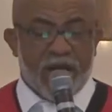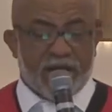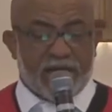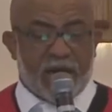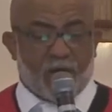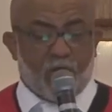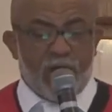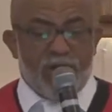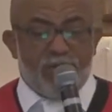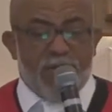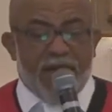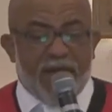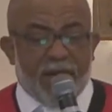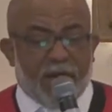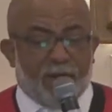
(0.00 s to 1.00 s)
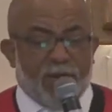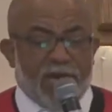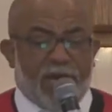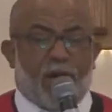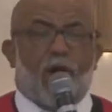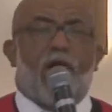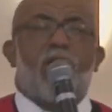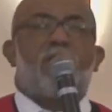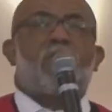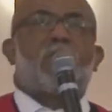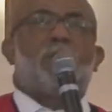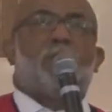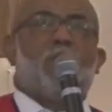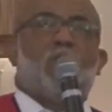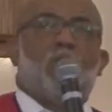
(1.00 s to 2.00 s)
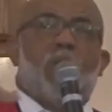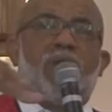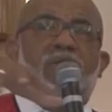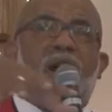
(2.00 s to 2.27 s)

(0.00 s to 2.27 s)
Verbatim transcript: that we may be comfortable with